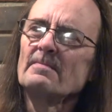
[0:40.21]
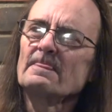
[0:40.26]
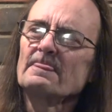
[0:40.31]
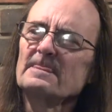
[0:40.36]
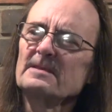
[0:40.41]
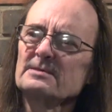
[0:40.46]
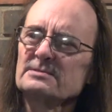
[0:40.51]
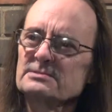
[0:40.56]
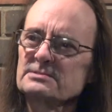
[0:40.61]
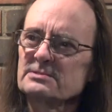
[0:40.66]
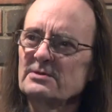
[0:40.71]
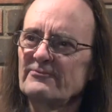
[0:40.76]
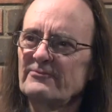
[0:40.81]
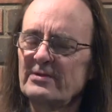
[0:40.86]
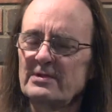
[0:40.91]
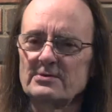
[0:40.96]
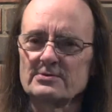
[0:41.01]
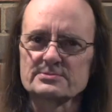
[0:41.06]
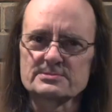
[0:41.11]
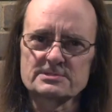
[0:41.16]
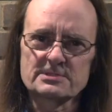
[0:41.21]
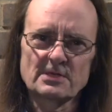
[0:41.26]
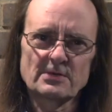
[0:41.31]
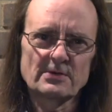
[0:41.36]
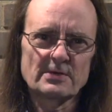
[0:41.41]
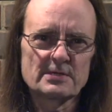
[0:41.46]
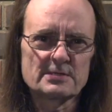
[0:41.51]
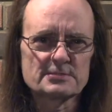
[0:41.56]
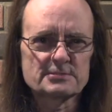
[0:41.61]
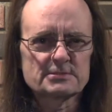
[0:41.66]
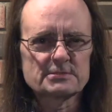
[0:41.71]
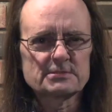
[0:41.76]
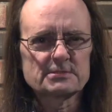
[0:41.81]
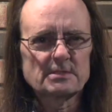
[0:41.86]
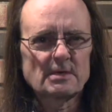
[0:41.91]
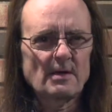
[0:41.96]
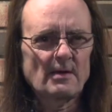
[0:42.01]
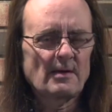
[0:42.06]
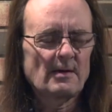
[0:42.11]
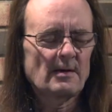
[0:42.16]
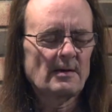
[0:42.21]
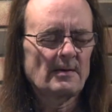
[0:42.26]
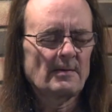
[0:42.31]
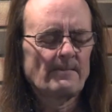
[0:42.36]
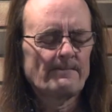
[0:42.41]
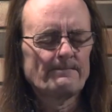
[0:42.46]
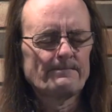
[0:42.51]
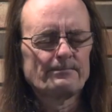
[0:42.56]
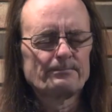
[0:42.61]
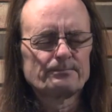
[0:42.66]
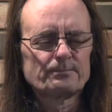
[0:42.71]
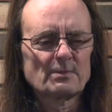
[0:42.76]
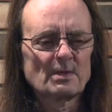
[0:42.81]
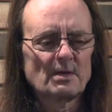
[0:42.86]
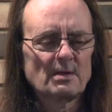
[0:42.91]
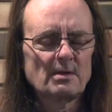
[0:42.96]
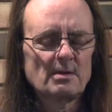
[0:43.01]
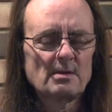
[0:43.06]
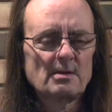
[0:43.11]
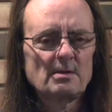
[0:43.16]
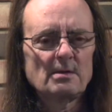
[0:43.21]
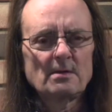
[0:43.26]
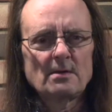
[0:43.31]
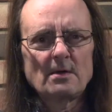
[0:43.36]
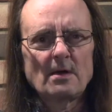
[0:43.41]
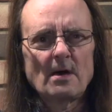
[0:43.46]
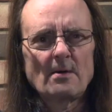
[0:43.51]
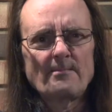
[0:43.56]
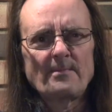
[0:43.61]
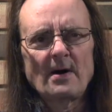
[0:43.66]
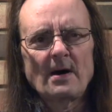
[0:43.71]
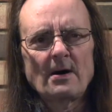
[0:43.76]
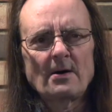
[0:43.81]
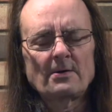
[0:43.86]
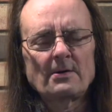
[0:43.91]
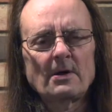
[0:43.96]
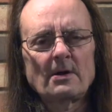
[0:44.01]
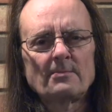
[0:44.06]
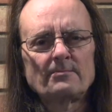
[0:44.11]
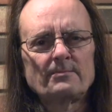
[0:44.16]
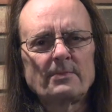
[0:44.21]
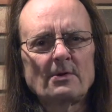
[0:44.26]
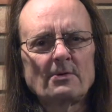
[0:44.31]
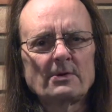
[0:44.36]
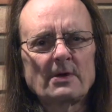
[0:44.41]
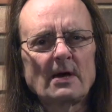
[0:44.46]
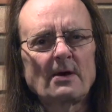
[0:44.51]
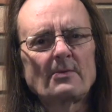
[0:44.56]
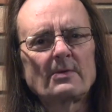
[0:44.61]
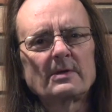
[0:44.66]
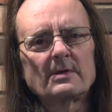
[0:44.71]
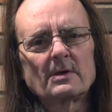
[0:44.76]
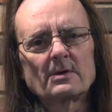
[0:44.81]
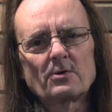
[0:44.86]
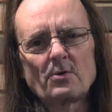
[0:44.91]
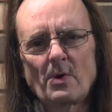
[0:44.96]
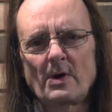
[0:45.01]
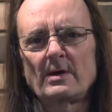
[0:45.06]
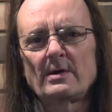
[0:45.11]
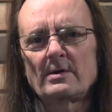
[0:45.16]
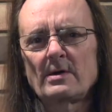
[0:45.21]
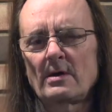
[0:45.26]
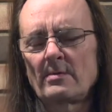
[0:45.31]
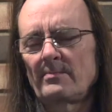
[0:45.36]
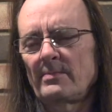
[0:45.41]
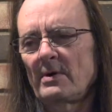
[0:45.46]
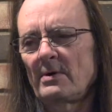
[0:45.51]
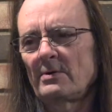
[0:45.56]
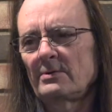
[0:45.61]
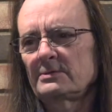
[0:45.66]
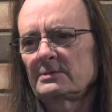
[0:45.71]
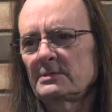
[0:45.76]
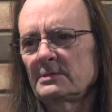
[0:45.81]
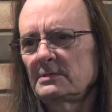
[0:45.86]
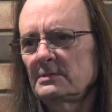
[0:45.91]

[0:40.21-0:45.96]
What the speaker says: This is a video series about our boat, how we acquired our boat,